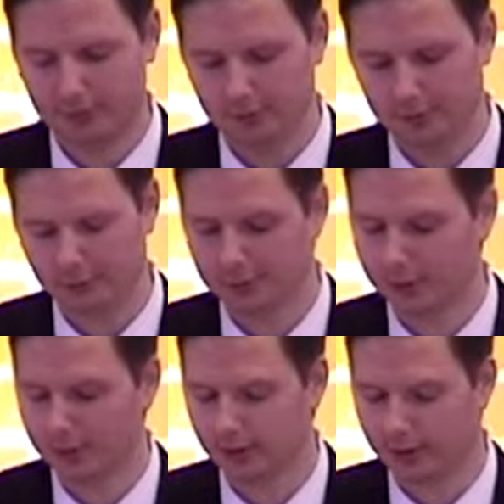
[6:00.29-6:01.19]
"Any
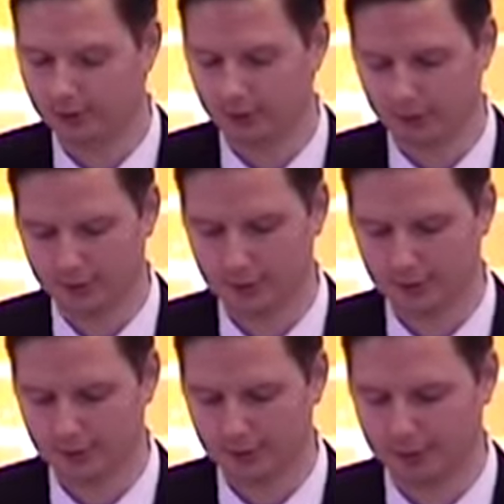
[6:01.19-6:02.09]
particular kind of dress?"
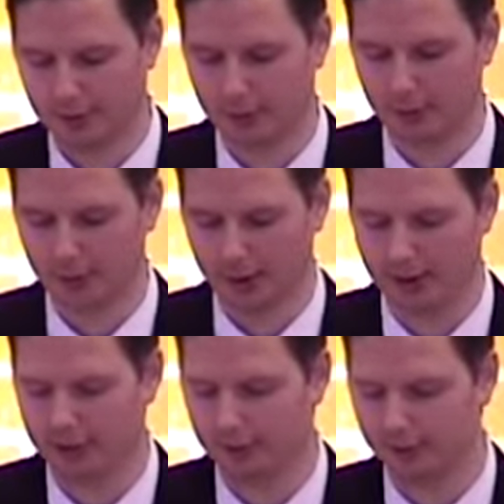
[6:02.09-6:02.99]
The saleswoman asked in a